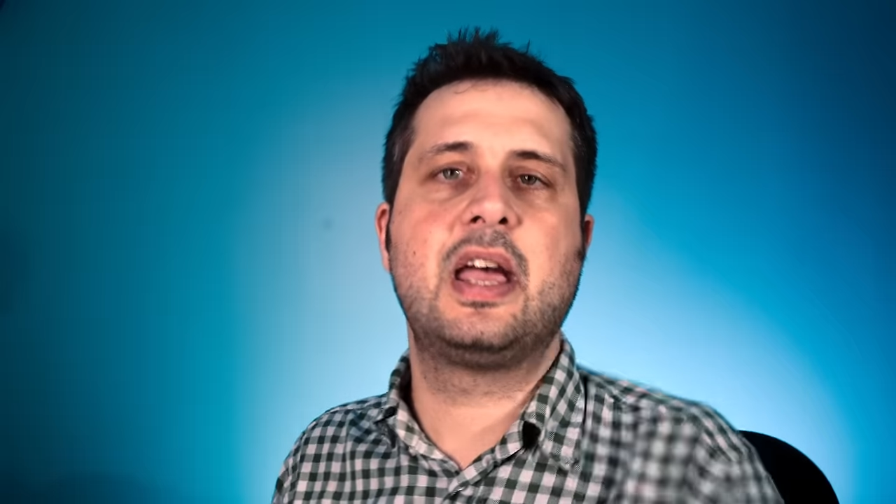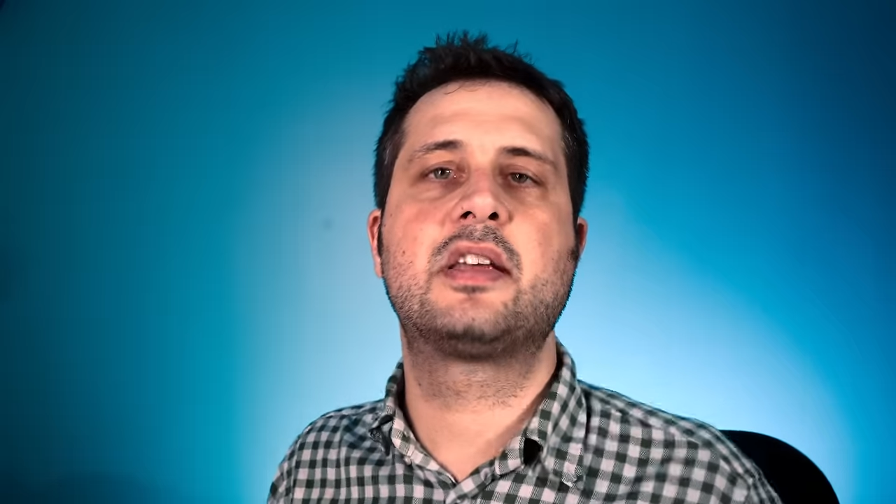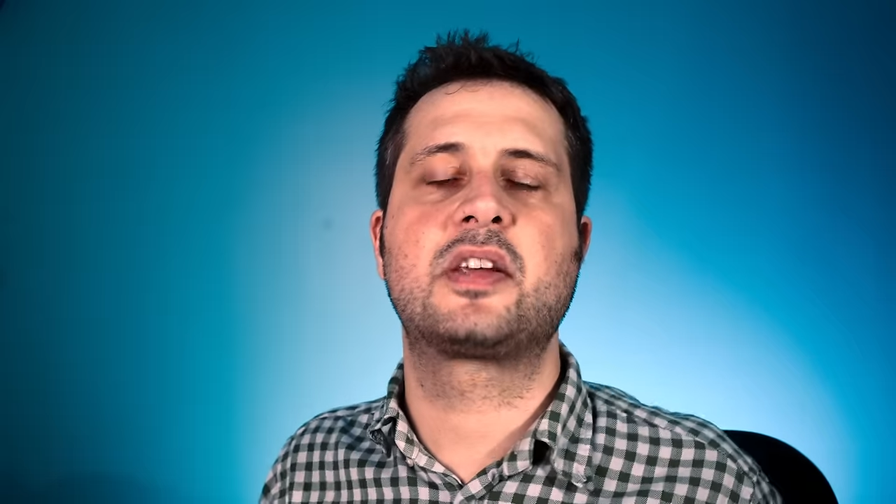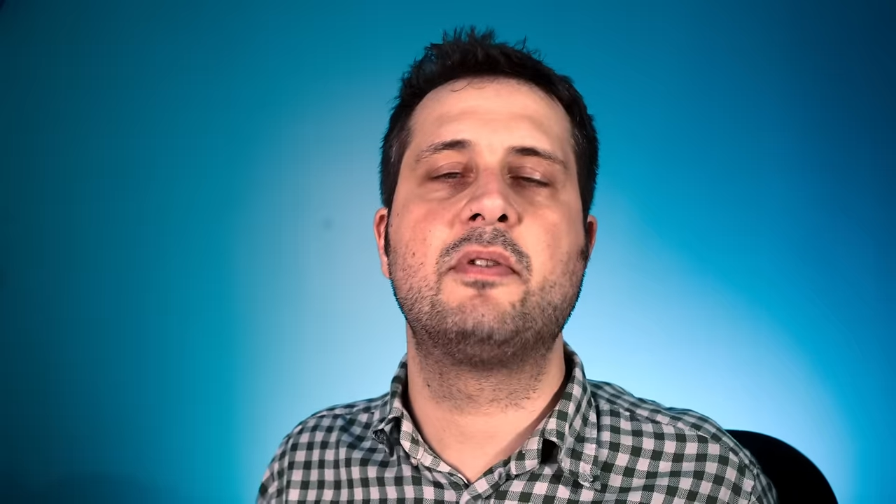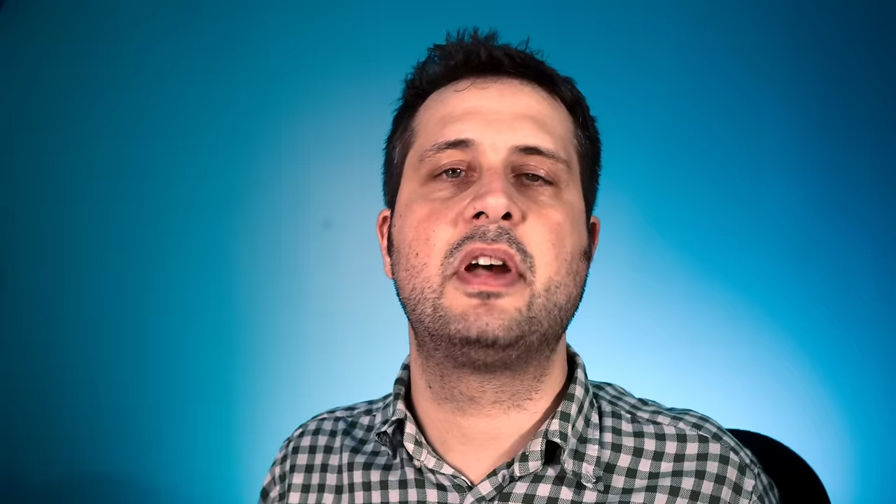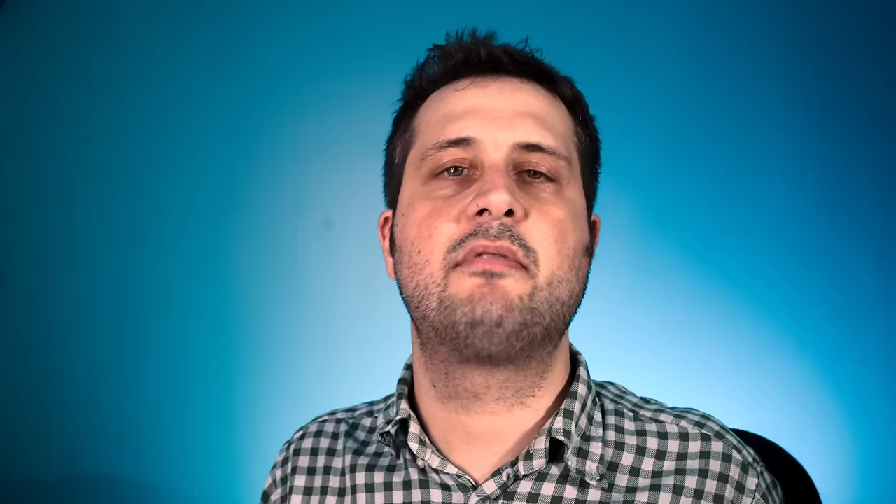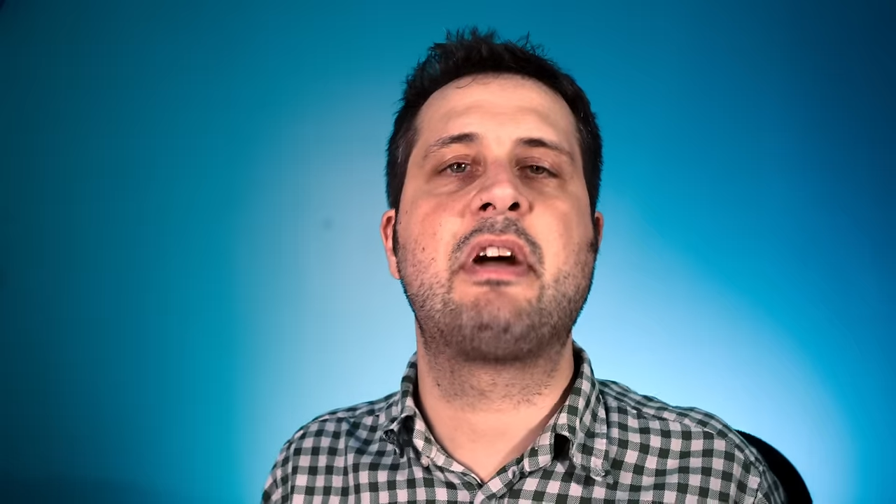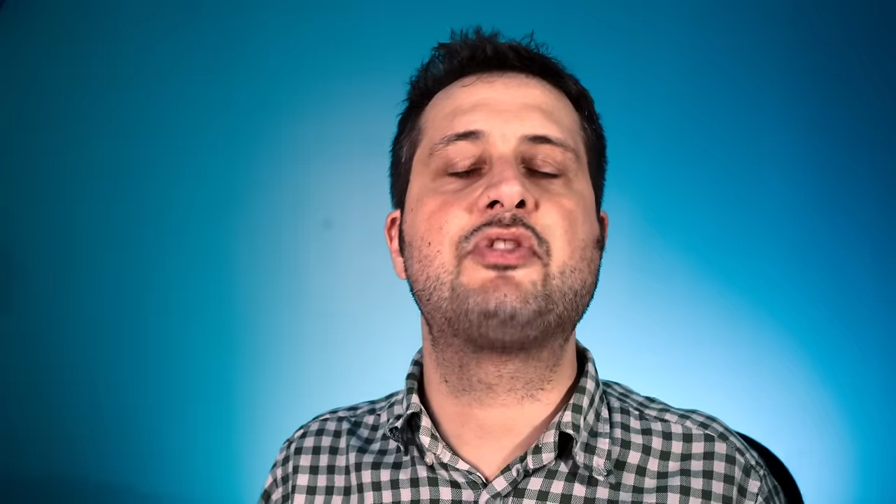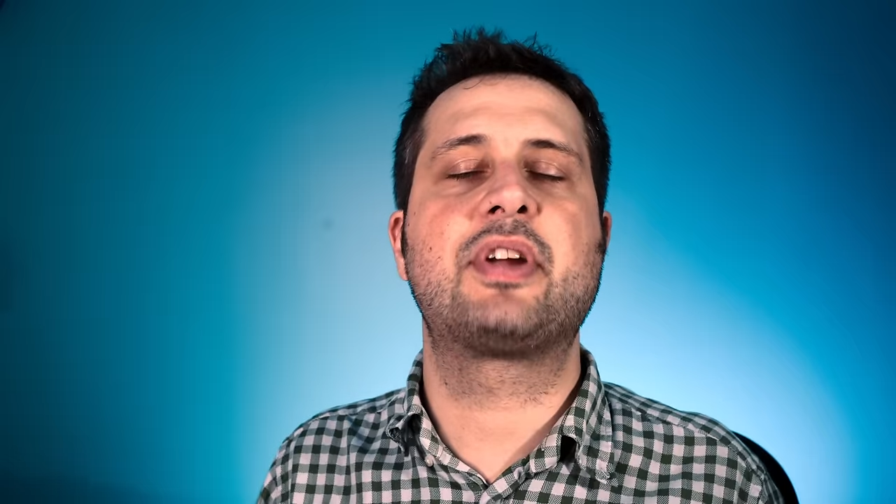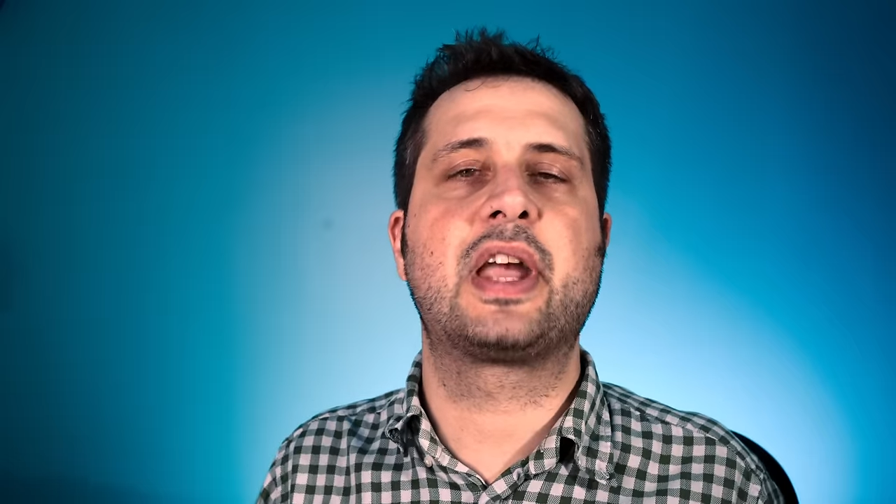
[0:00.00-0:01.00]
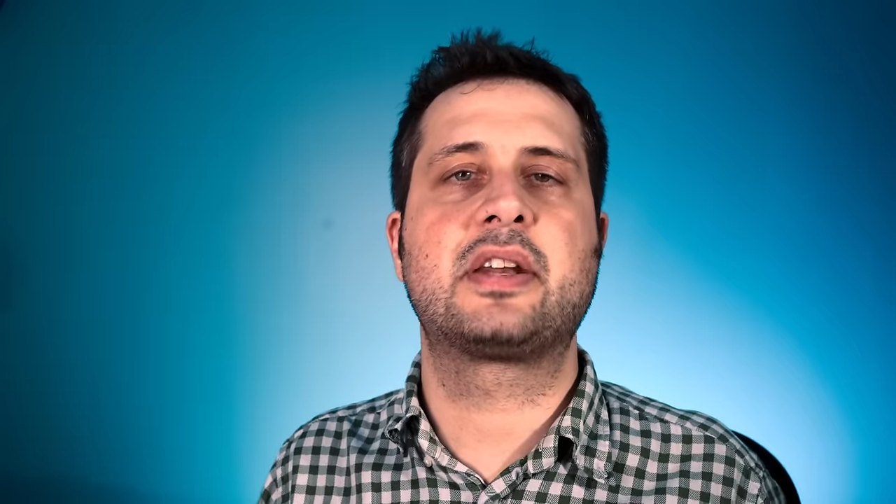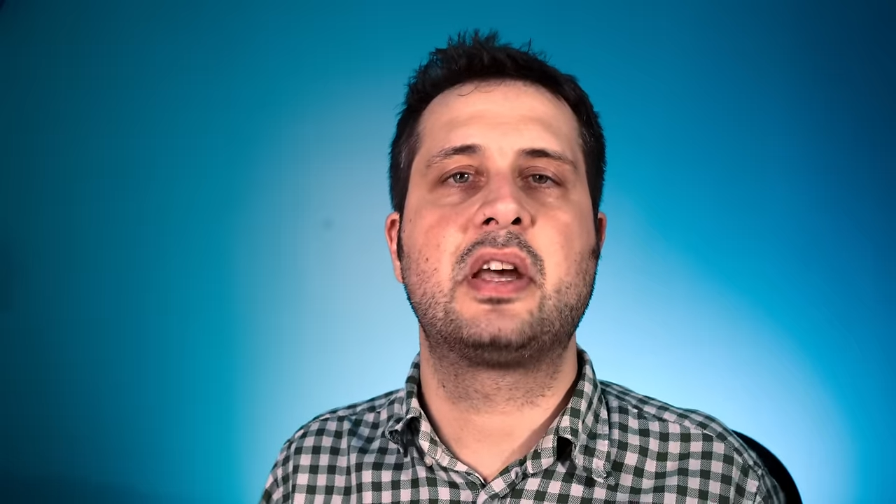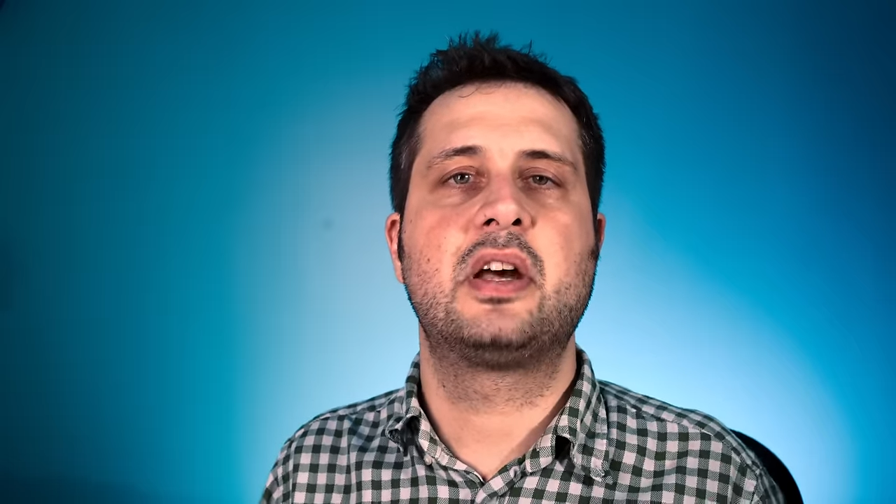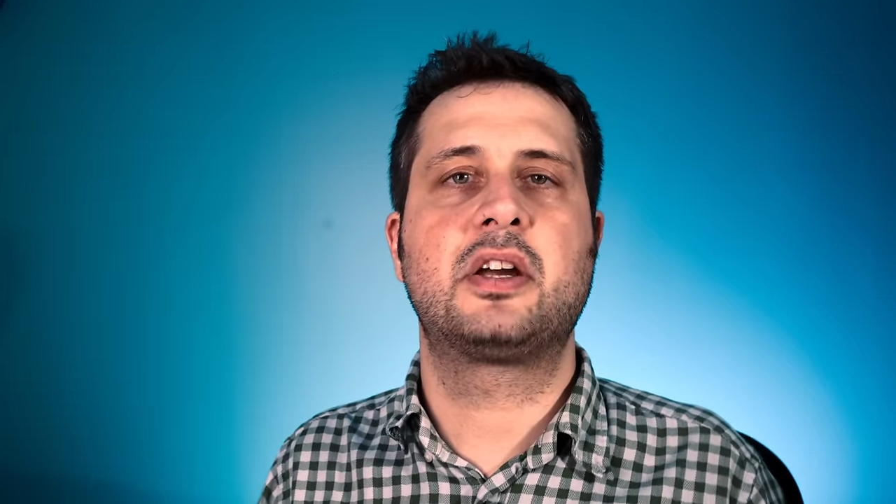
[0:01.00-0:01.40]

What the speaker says: so rendering it